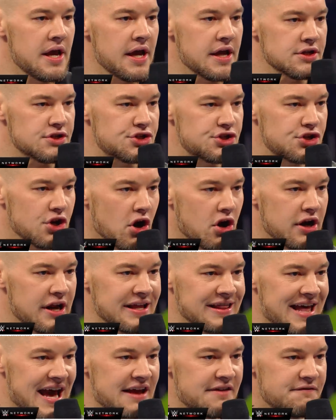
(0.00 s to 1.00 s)
And
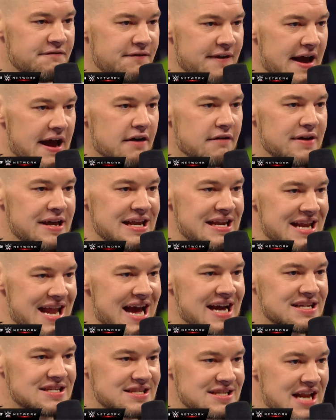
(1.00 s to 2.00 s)
starting that very
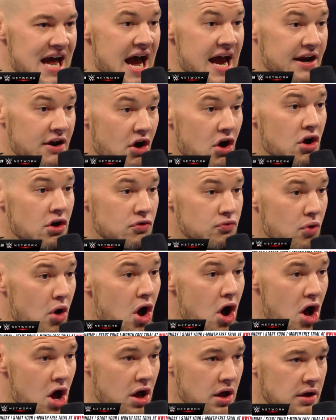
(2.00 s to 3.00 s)
next night on
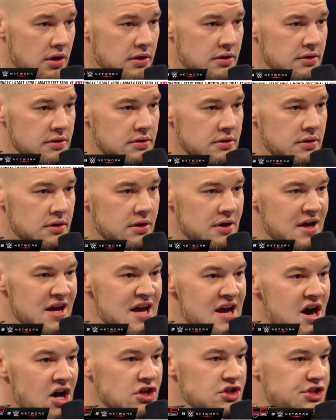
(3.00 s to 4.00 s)
Raw,
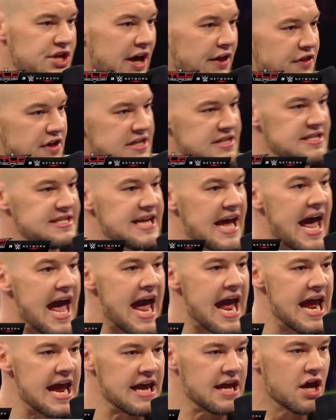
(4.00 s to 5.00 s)
until the
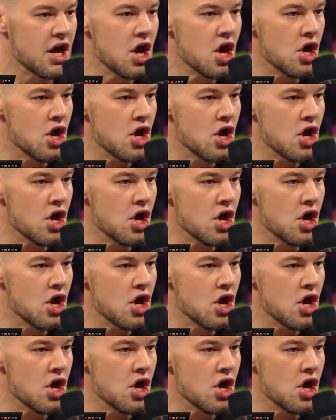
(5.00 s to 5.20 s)
day